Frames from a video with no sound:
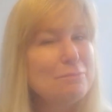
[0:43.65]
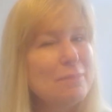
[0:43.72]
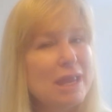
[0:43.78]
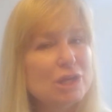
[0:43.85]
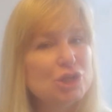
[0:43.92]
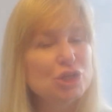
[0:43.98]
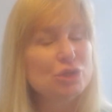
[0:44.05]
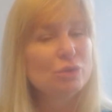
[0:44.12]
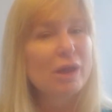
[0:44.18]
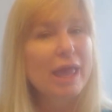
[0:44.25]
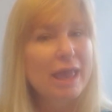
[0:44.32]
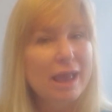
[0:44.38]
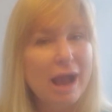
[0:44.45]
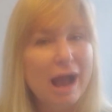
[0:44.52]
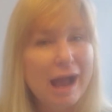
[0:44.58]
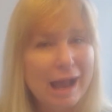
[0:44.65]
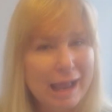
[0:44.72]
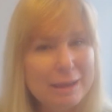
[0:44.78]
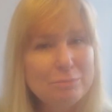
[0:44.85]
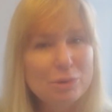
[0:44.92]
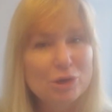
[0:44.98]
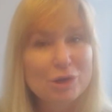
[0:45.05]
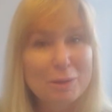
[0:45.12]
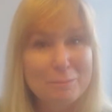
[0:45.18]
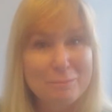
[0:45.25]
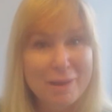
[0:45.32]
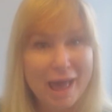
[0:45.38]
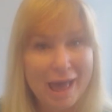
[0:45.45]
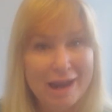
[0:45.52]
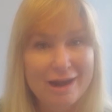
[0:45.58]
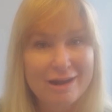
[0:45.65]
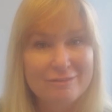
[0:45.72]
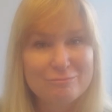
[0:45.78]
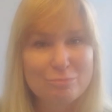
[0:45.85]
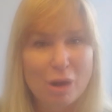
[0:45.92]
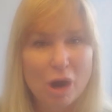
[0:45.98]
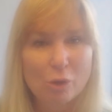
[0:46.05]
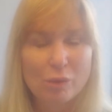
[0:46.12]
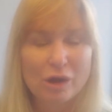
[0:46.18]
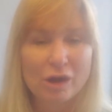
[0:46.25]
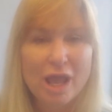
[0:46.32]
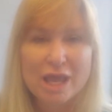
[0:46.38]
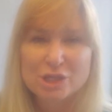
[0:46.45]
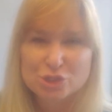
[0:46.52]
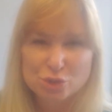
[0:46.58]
it makes you a hyper-competitive borrower.